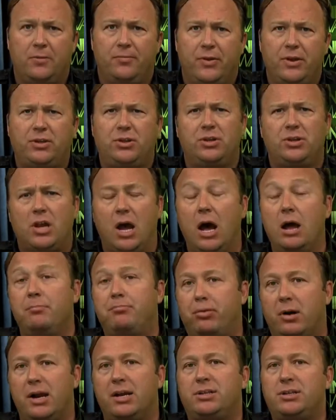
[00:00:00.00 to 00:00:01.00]
This is
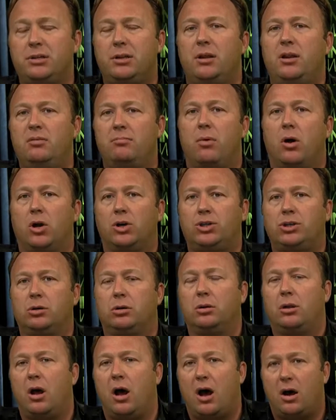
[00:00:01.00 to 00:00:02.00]
unprecedented
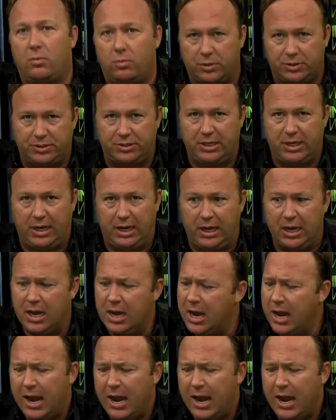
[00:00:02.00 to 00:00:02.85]
martial law we're seeing.